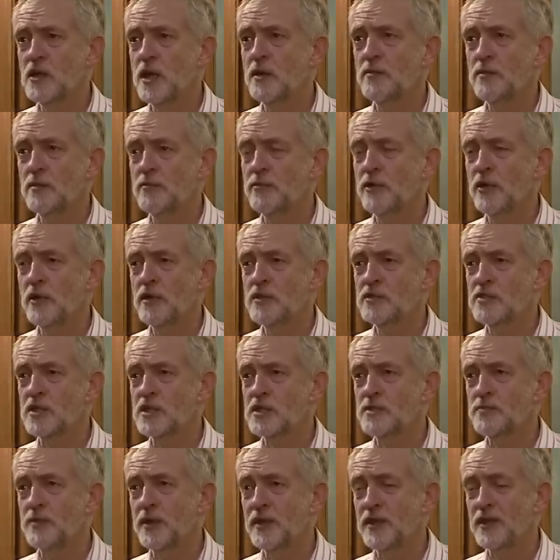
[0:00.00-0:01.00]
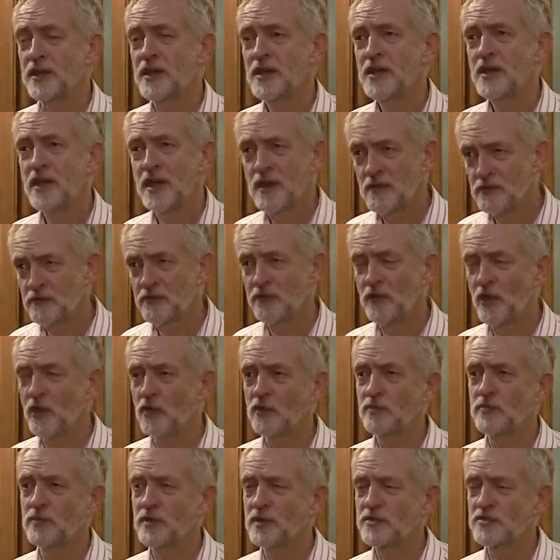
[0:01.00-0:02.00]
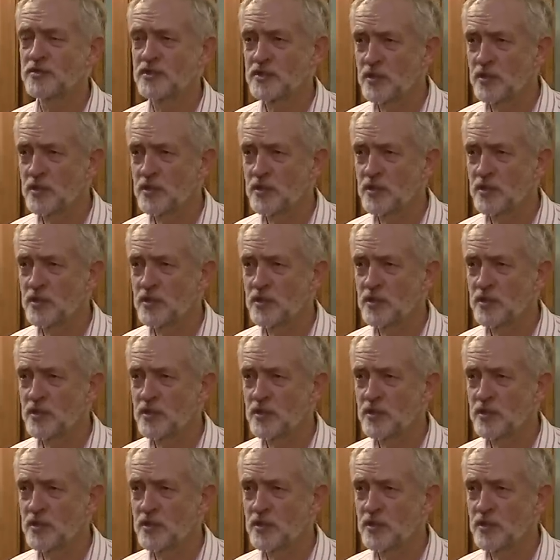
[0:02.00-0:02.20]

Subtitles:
time in politics. But the involvement of